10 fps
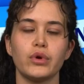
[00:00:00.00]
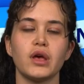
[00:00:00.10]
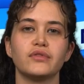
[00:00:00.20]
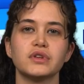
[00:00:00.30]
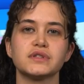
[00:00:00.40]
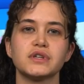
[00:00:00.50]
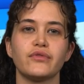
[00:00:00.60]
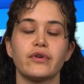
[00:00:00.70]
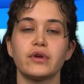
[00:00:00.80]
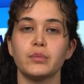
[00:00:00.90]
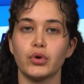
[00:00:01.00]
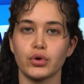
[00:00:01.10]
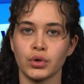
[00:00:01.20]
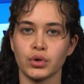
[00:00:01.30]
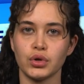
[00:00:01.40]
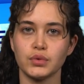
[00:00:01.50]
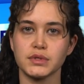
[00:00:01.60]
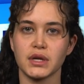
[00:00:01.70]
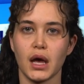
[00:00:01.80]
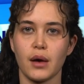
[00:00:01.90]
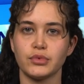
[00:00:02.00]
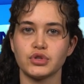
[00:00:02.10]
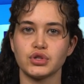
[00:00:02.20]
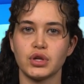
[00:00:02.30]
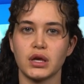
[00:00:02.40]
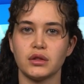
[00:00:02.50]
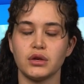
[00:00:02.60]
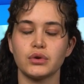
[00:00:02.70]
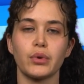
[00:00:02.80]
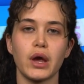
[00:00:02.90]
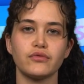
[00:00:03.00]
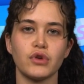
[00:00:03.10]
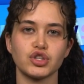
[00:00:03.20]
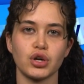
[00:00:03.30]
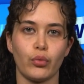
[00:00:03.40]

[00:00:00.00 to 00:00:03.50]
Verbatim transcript: We have listed very important news that happened today in the Ukraine-Russia